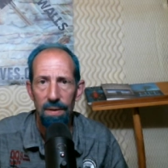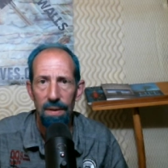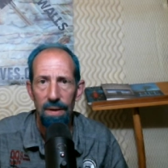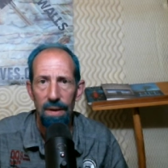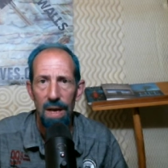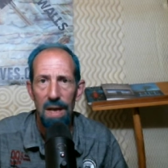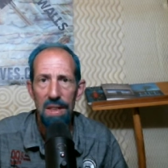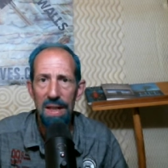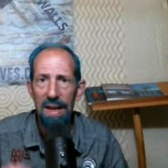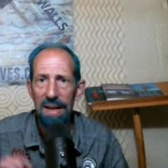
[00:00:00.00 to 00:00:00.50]

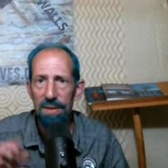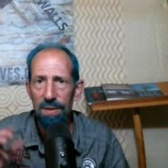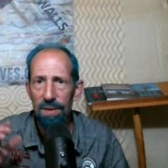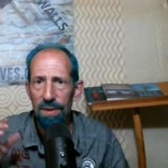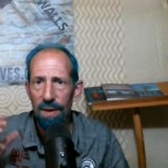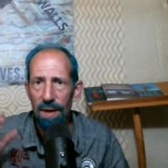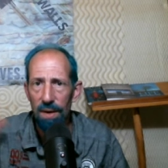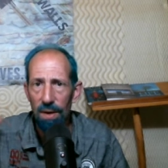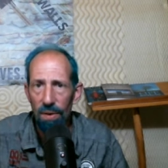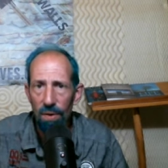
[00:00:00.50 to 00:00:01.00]
And that's
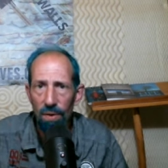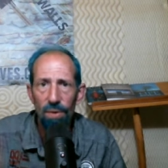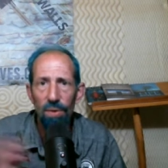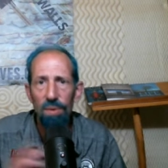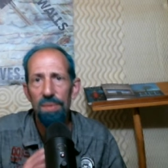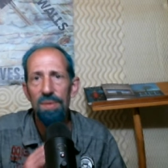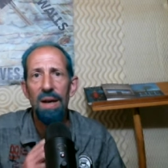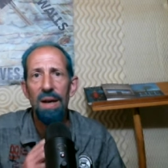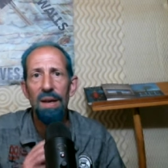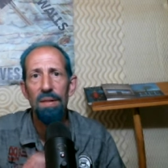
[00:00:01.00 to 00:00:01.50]
a whole
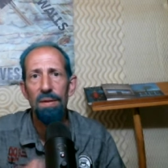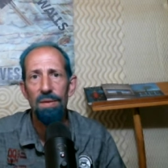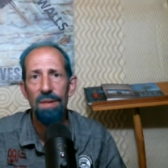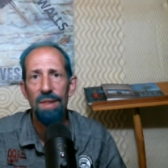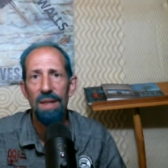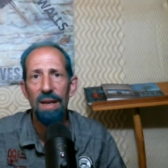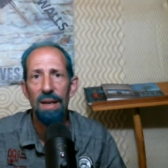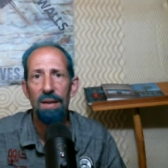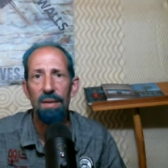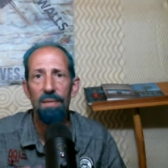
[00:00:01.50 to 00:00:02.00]
nother
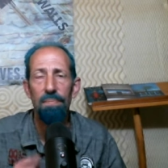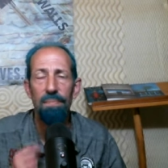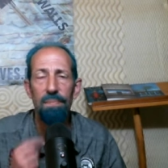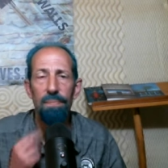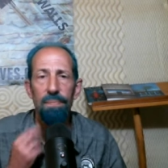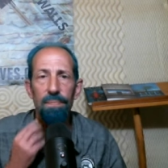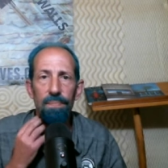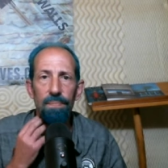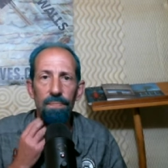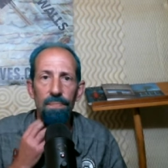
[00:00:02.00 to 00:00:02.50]
thing.
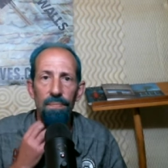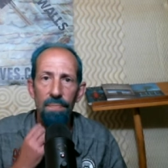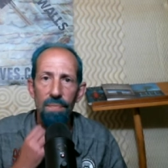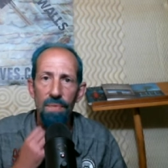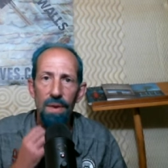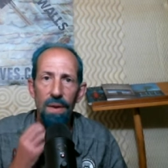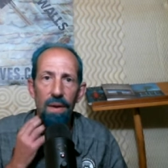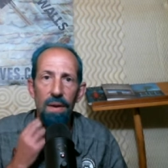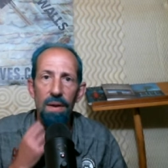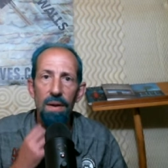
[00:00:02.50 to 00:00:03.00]

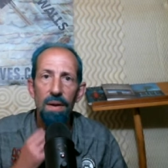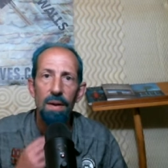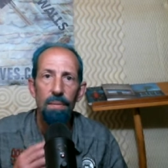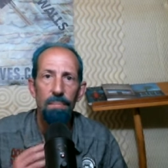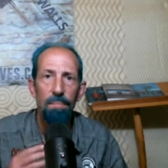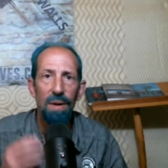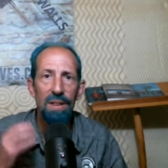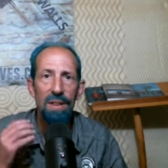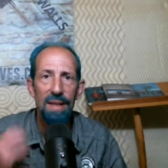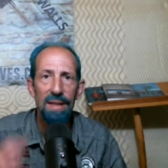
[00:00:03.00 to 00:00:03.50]

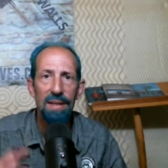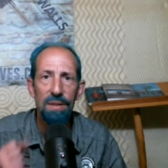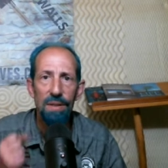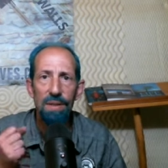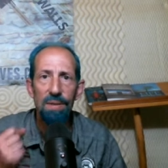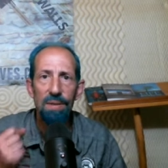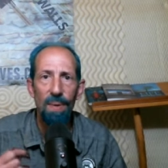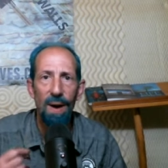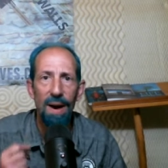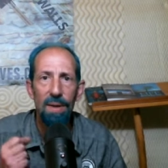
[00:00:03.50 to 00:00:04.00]
But this is
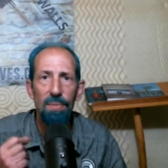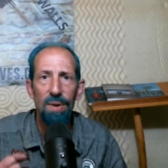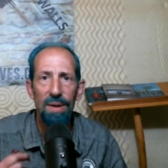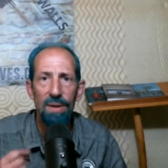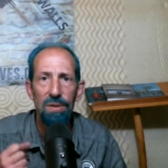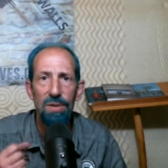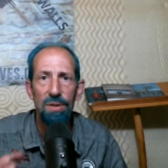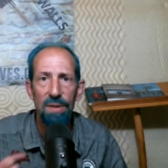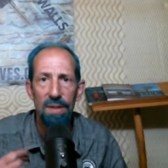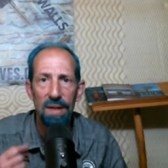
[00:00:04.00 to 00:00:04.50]
why I want
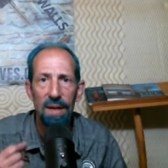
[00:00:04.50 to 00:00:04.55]
you to